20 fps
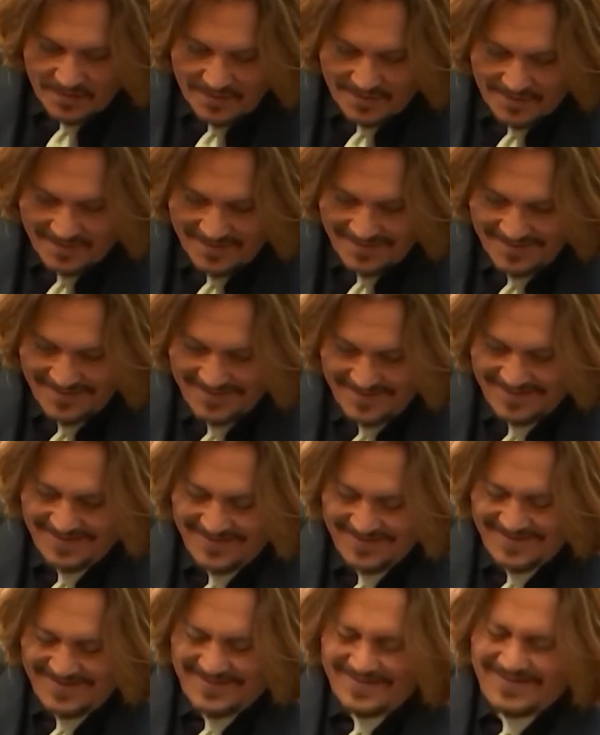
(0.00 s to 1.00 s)
Post and the
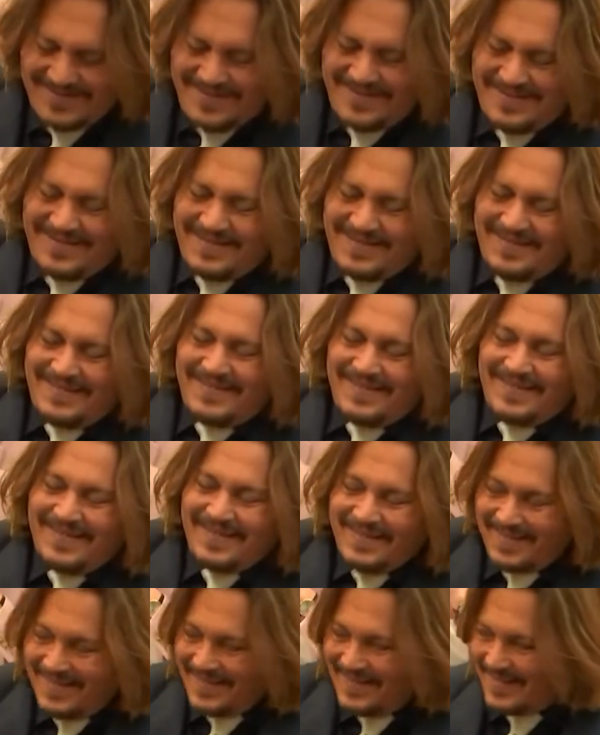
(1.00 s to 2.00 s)
op ed,
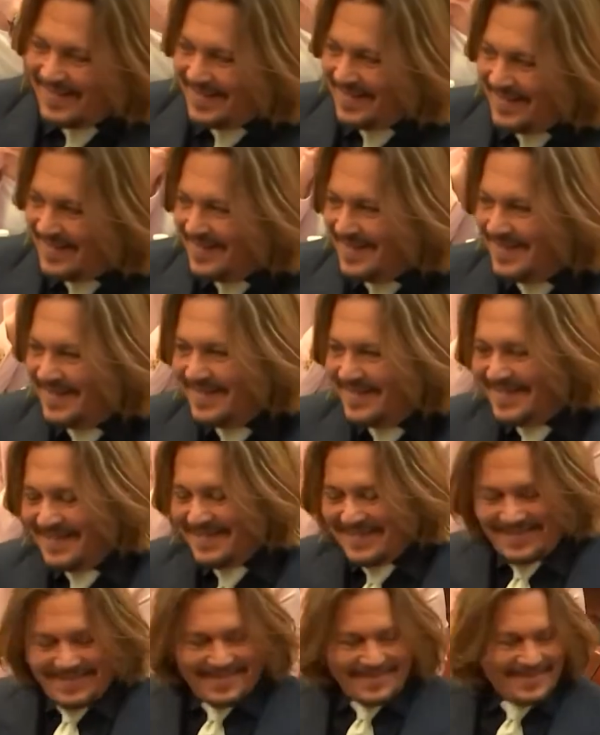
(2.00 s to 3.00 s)
and that
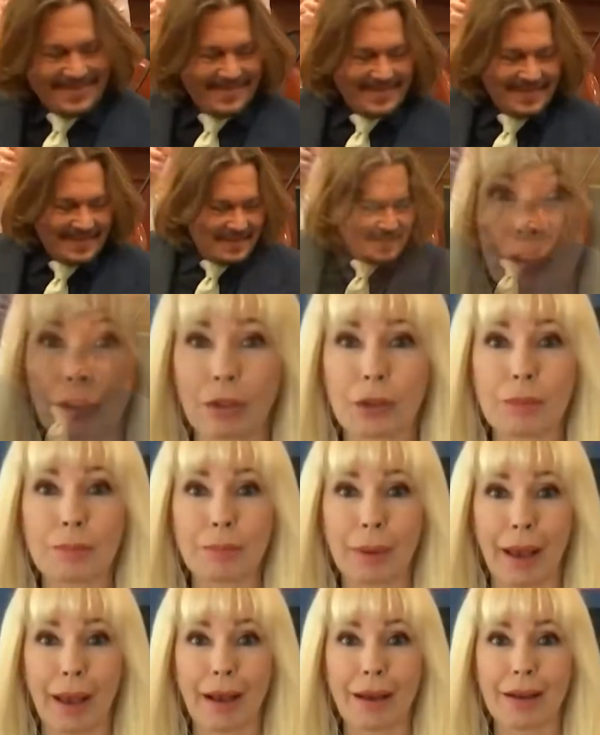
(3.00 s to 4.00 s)
put him in a very
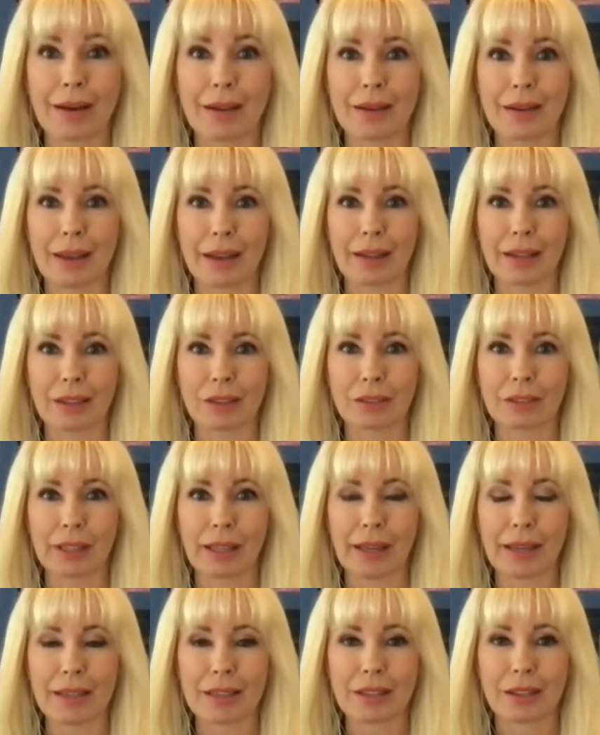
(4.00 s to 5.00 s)
bad and negative
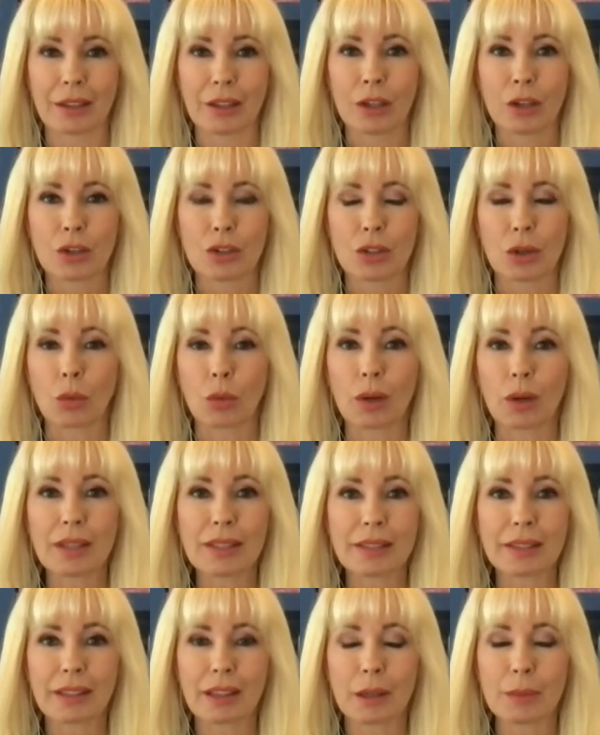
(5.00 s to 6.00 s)
light. So, what
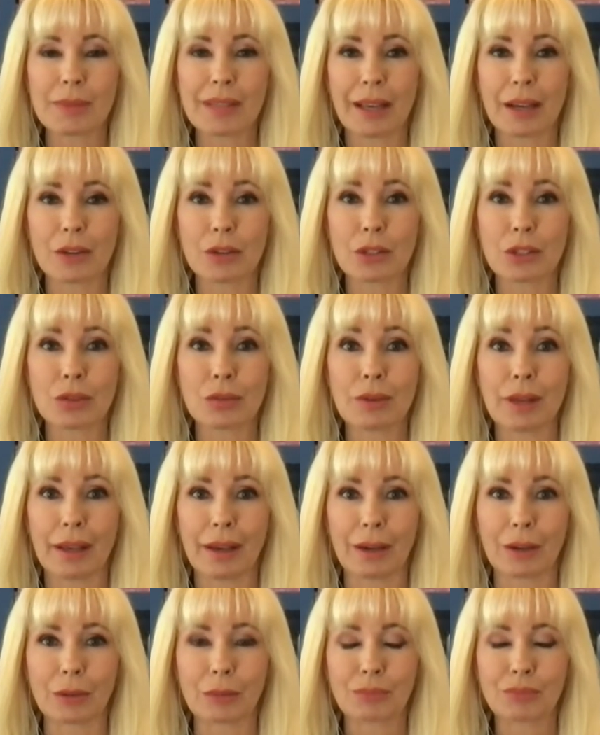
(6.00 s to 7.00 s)
does it come down to
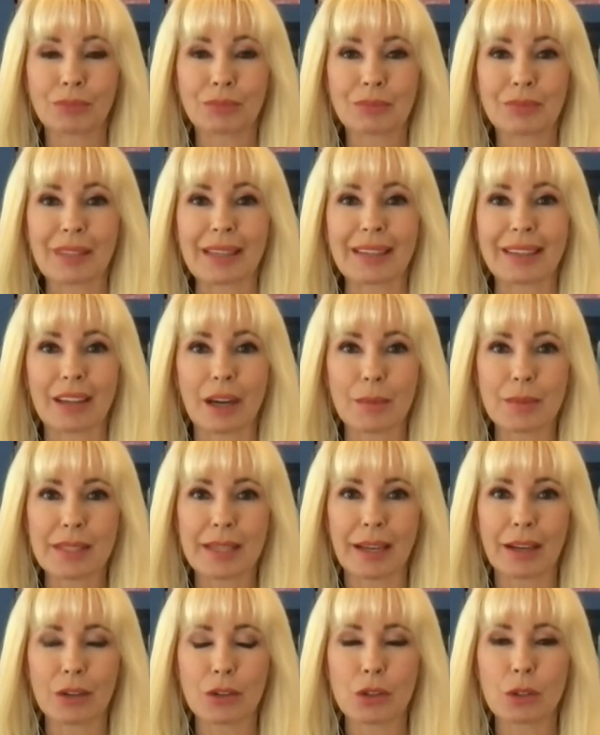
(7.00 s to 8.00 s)
now? It comes
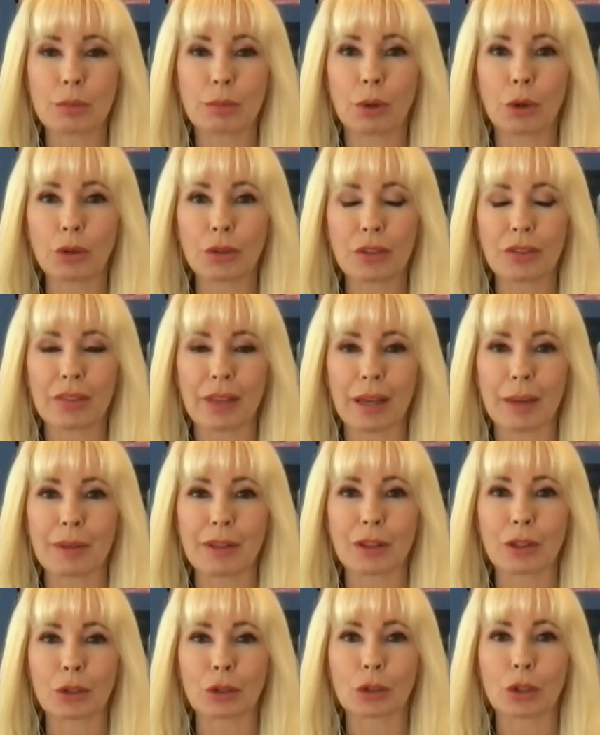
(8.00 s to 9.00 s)
down to both of them
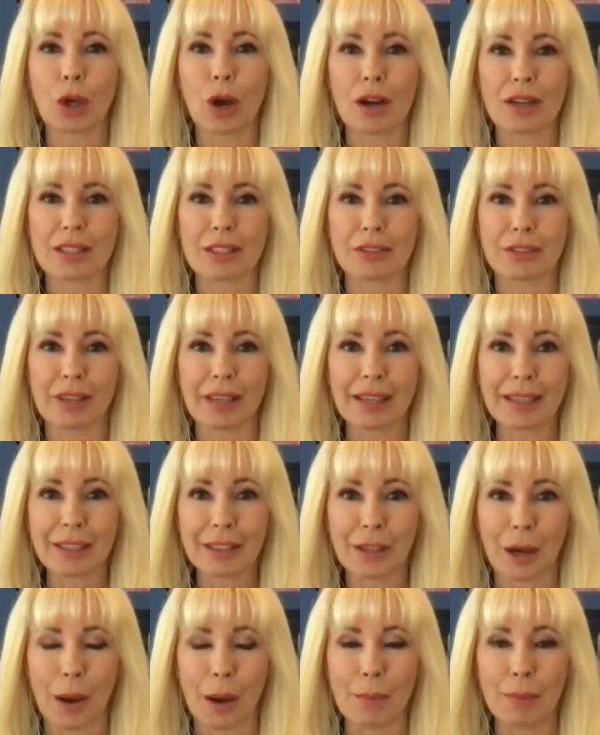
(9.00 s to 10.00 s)
and their loss of
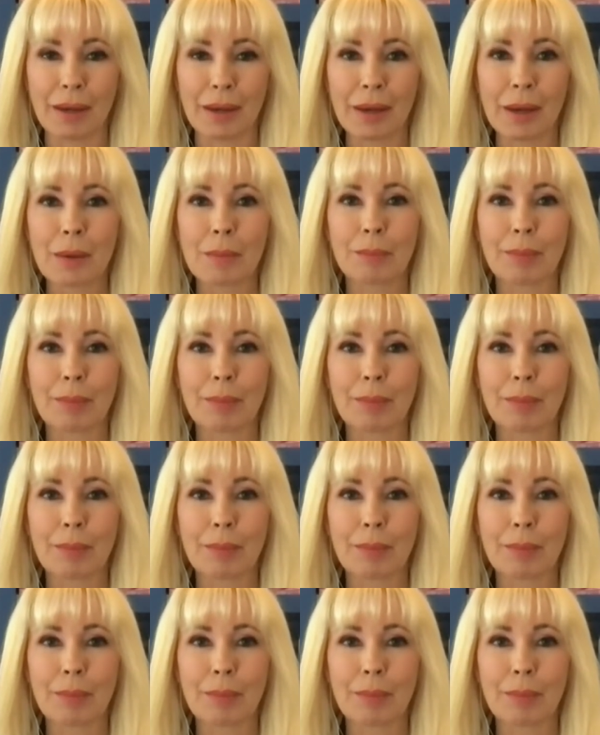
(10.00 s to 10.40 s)
income